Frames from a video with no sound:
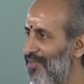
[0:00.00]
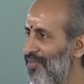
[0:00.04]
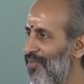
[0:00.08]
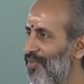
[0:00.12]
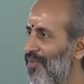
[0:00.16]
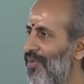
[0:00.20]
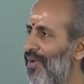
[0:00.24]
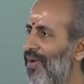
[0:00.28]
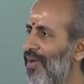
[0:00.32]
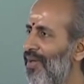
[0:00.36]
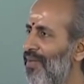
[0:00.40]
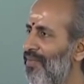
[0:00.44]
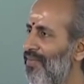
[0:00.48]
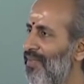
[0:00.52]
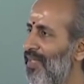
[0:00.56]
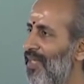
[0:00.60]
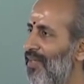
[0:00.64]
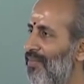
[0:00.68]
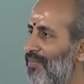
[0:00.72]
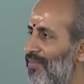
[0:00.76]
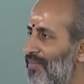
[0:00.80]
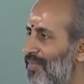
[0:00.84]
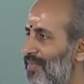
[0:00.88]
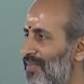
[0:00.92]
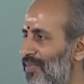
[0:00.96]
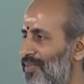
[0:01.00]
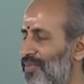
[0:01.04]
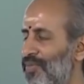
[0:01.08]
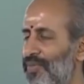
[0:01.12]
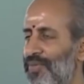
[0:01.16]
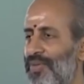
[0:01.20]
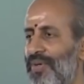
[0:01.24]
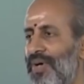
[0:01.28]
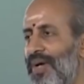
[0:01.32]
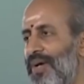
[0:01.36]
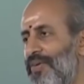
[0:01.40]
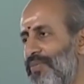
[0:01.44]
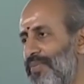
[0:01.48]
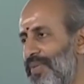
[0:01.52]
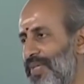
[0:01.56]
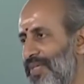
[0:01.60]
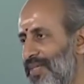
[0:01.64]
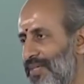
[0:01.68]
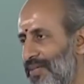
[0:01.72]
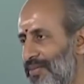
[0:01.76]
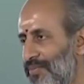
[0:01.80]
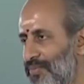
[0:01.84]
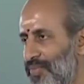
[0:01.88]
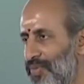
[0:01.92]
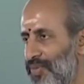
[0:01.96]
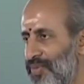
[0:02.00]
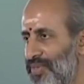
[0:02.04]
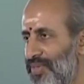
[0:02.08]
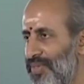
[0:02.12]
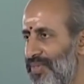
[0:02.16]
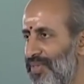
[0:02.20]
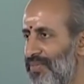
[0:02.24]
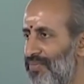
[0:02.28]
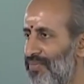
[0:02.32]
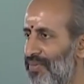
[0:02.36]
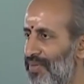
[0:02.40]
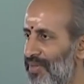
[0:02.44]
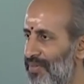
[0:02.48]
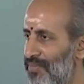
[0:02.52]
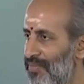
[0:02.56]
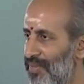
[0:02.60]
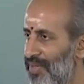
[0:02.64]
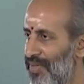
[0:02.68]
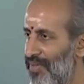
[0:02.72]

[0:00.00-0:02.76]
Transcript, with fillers: So all of them so have been composed in the form